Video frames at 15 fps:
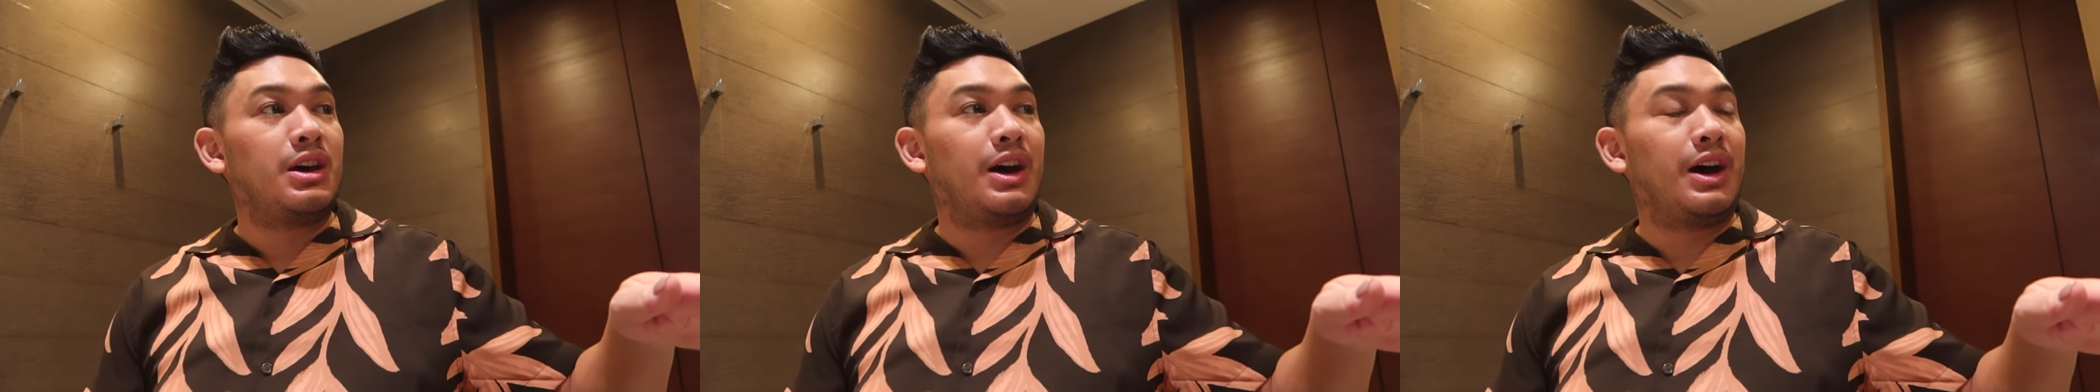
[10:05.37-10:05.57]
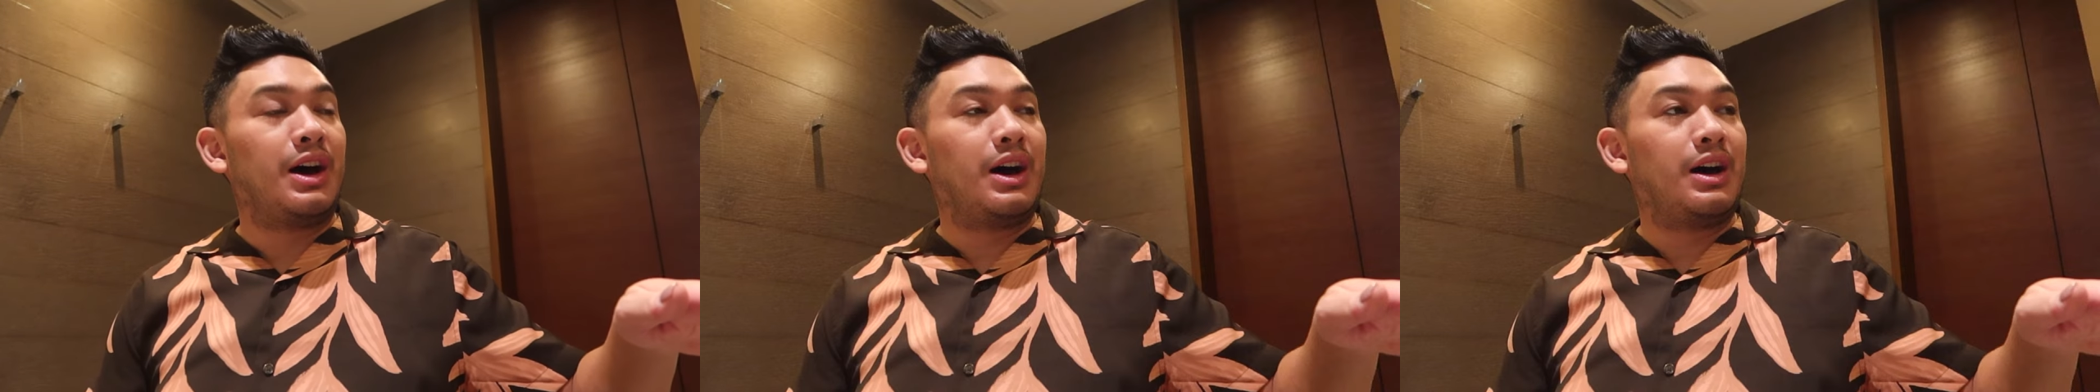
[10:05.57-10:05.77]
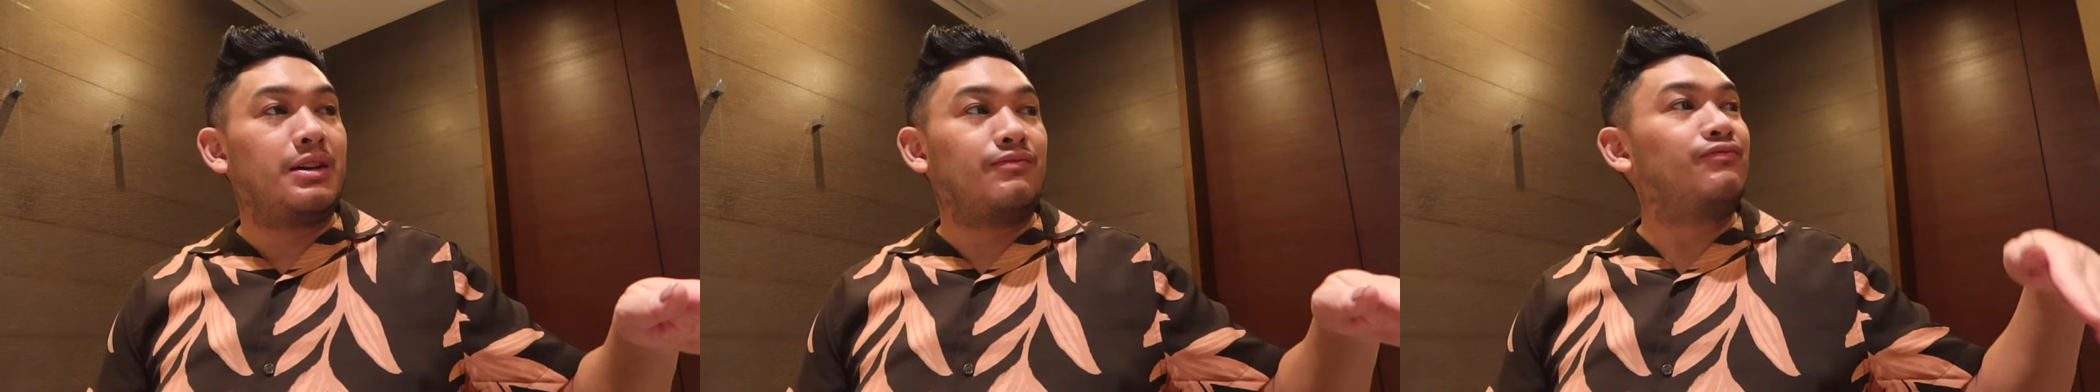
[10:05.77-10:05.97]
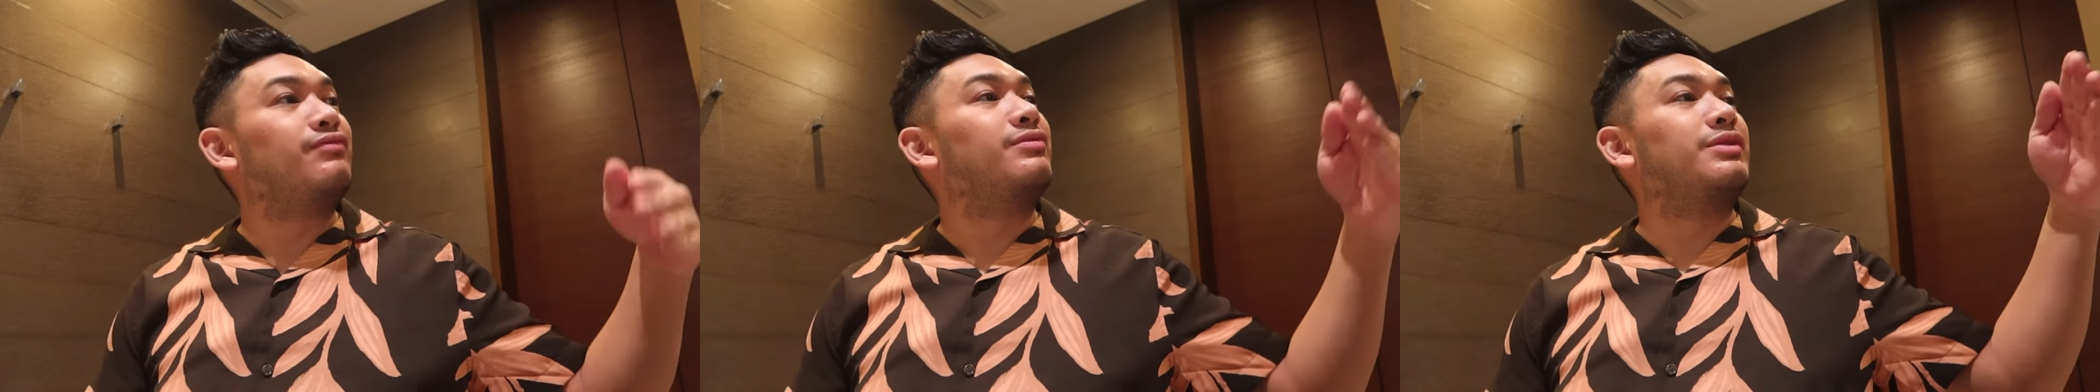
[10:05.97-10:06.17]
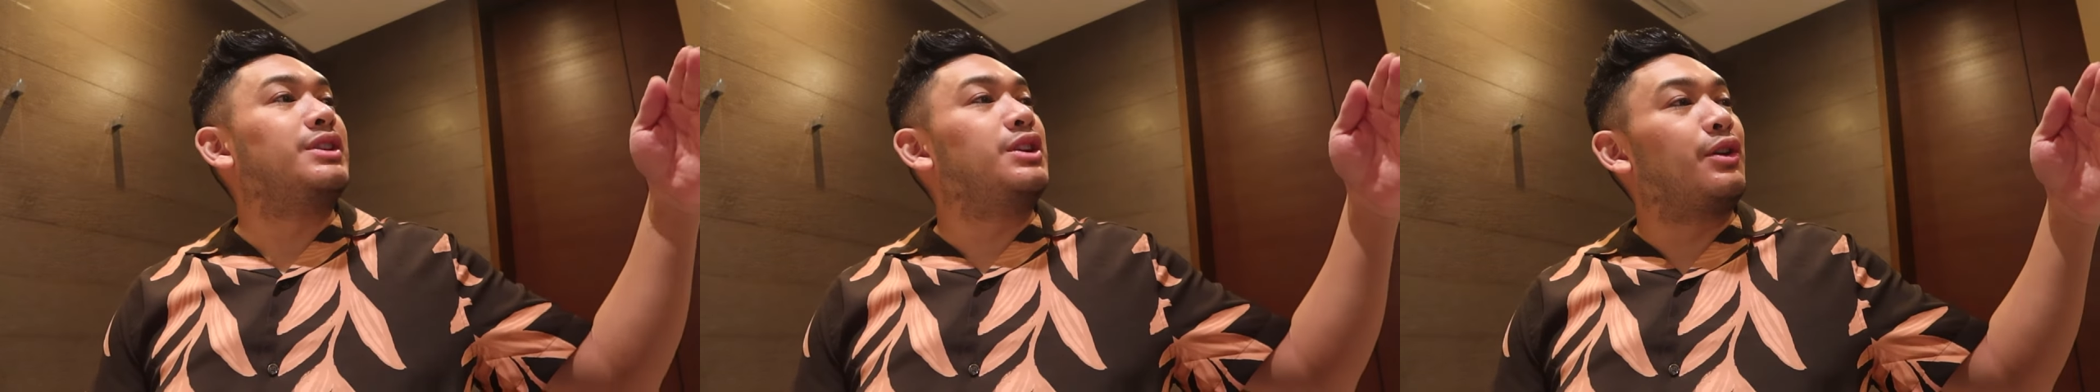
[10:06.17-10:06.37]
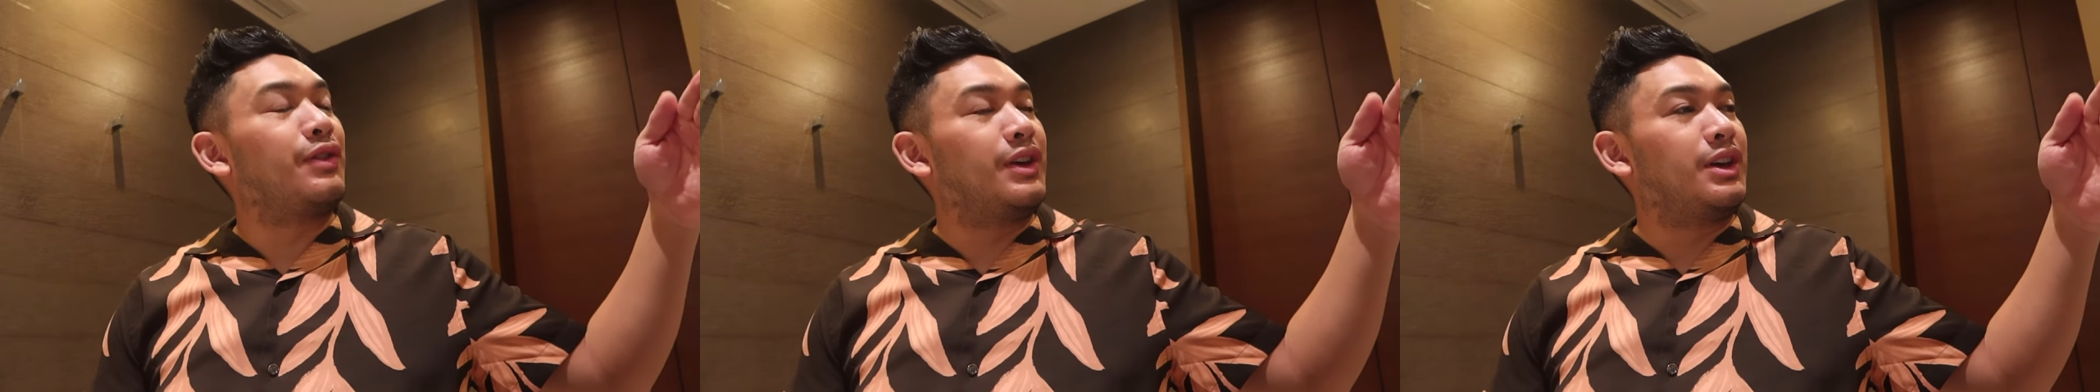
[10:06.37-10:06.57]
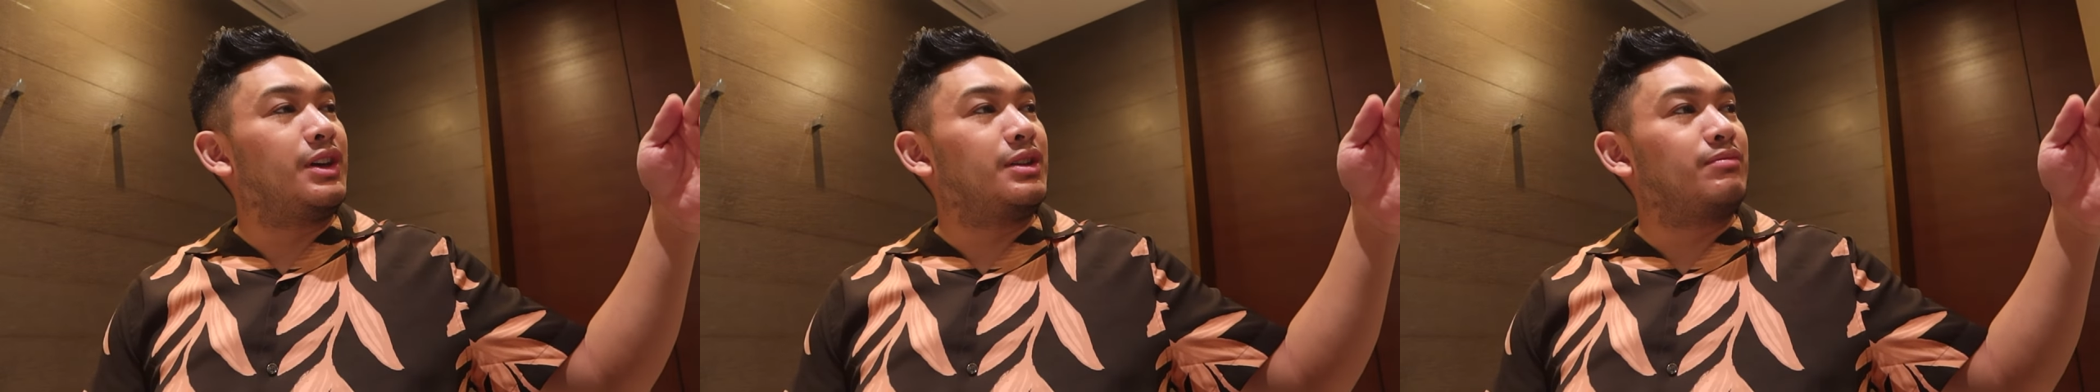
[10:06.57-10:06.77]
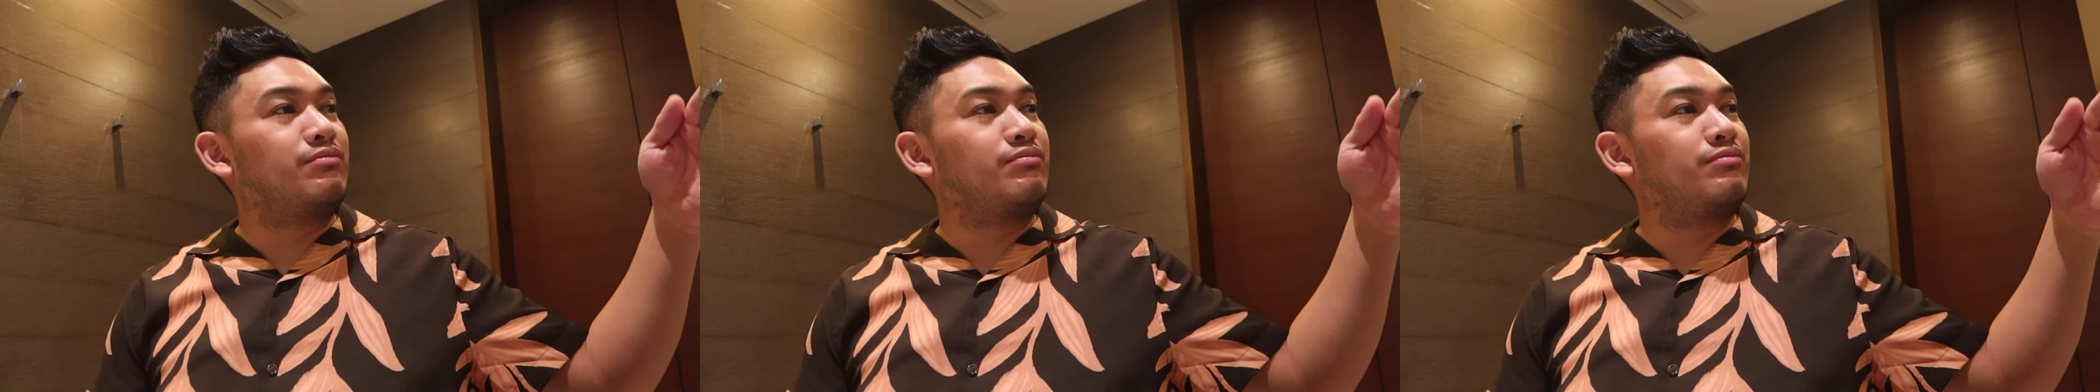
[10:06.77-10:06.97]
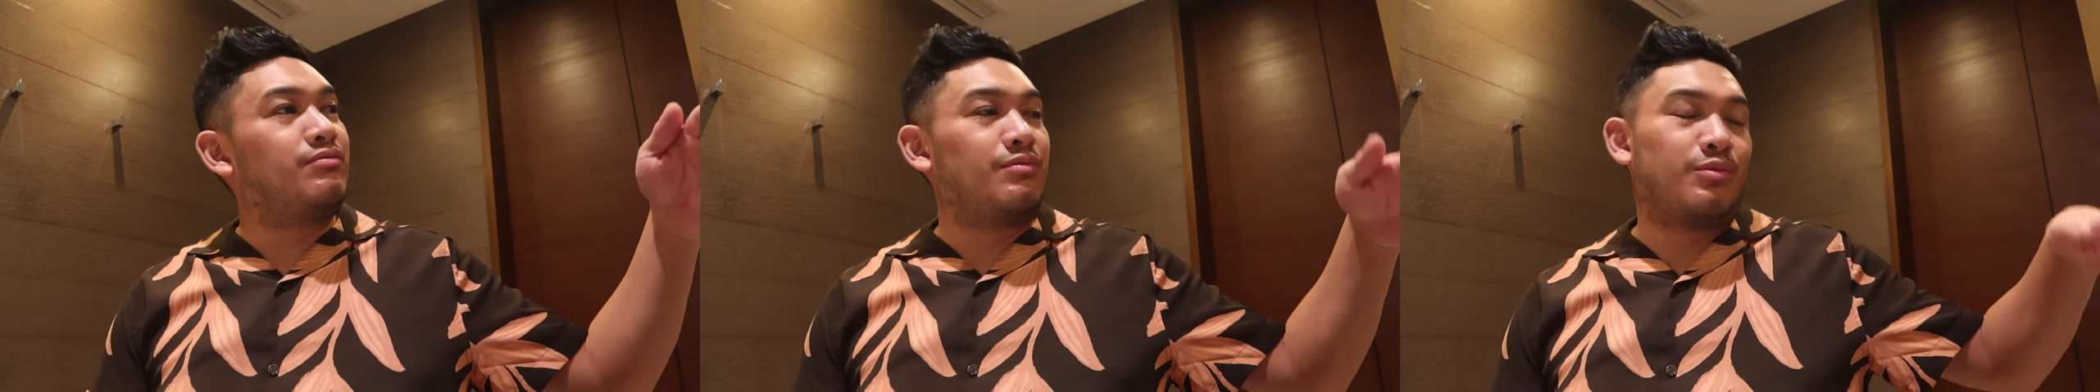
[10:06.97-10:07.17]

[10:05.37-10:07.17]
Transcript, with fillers: um, you know, the